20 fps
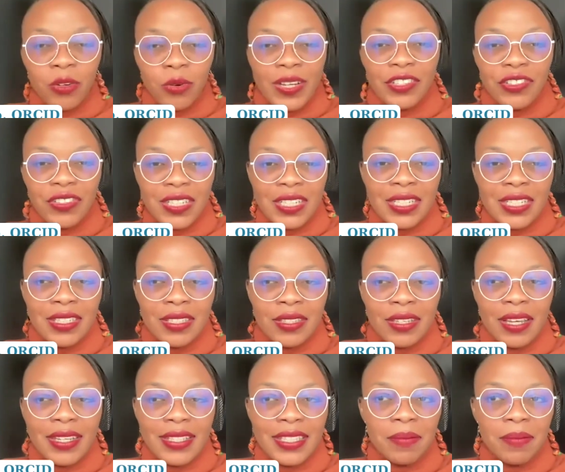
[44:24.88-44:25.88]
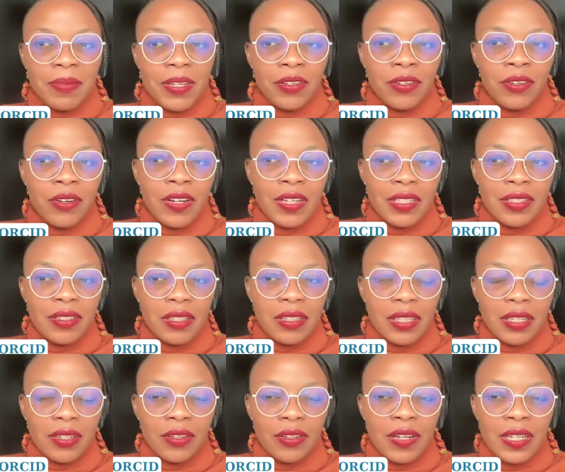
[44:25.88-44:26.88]
the questions, except they're not
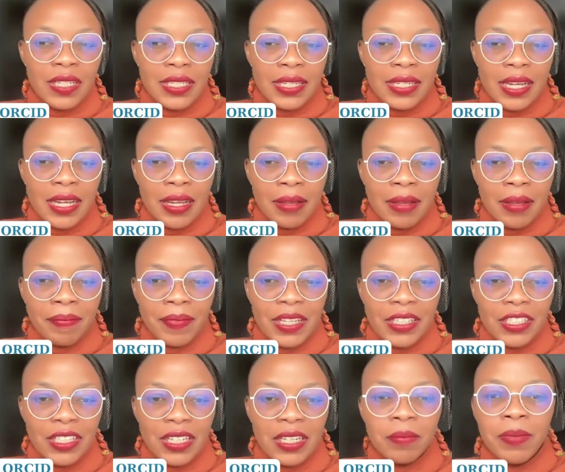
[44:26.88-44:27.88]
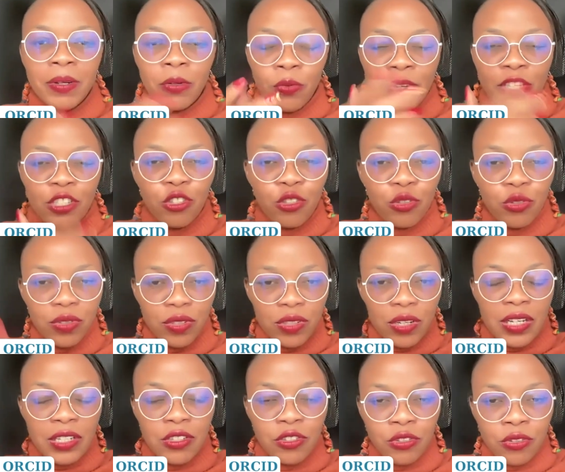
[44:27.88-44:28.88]
shared. But once you
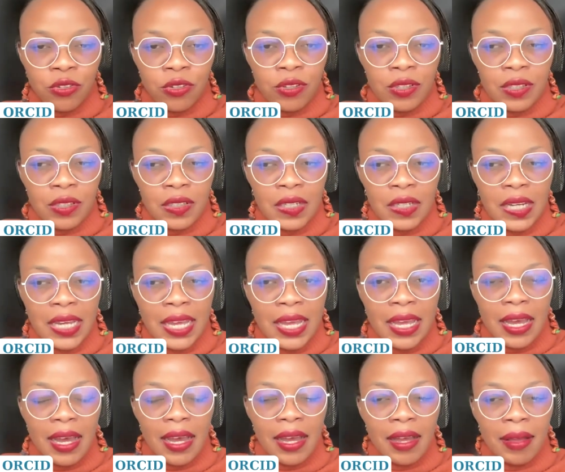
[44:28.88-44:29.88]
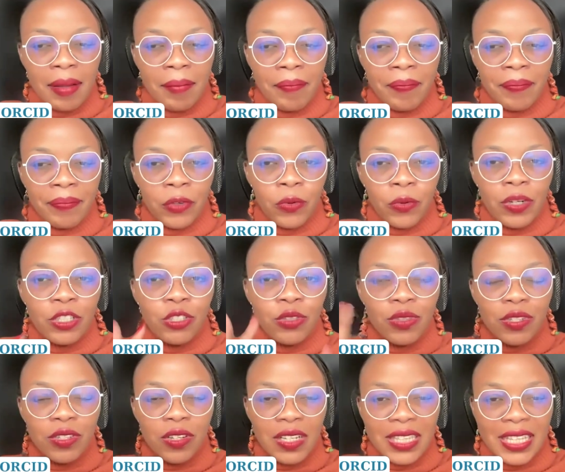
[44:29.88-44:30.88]
start
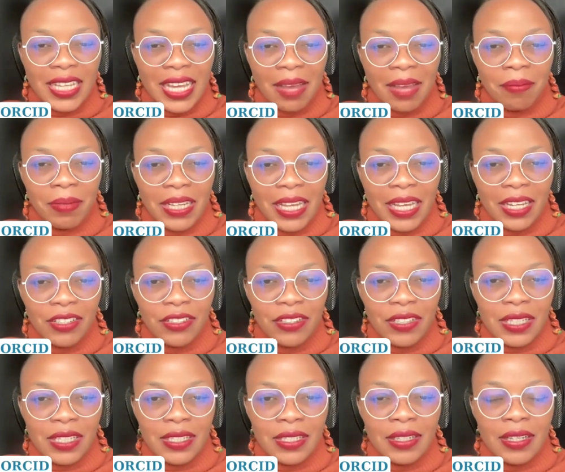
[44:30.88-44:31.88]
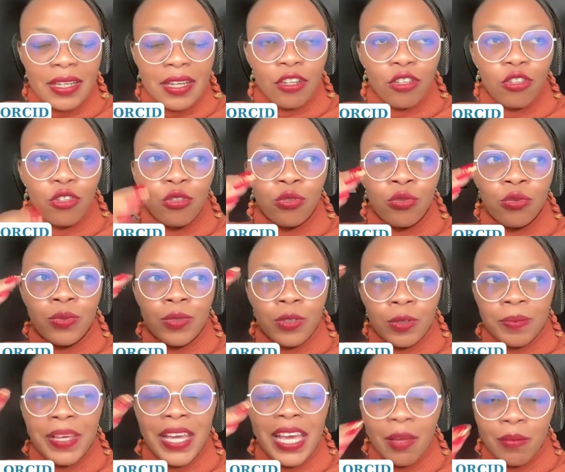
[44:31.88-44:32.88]
the application, you
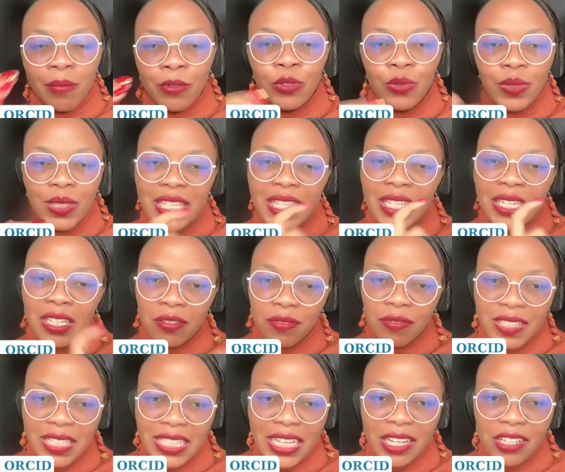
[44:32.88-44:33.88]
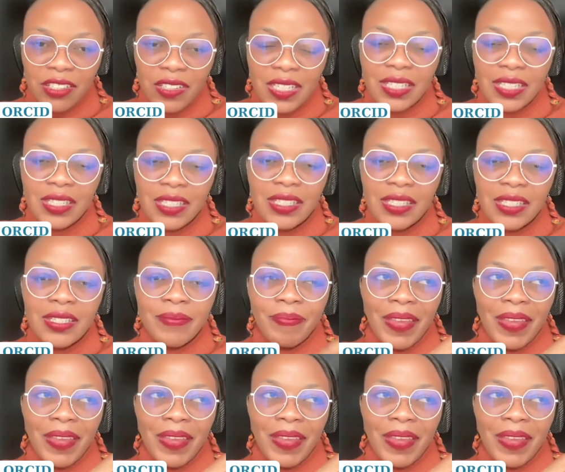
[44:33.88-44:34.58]
will be able to see the different sections.